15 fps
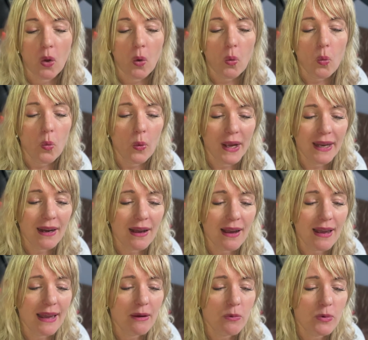When
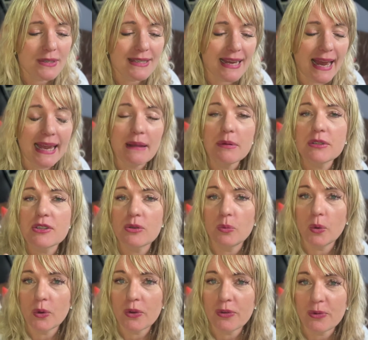I was able to
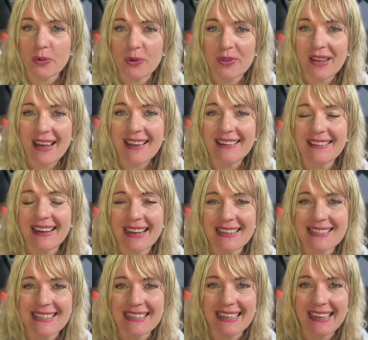work through that and
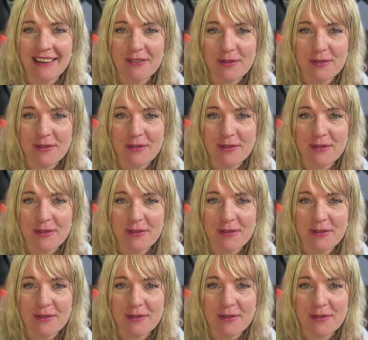actually